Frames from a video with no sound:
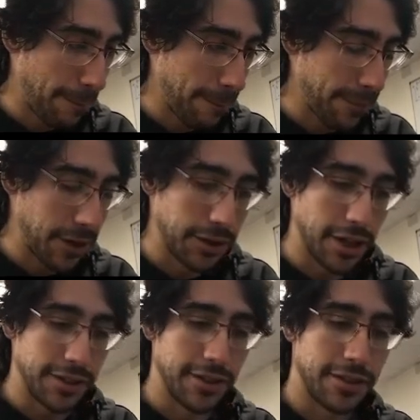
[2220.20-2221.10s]
No, it
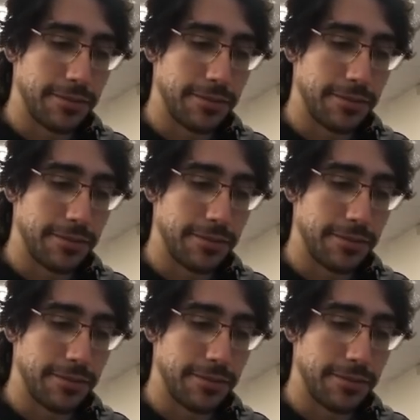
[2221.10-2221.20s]
doesn't.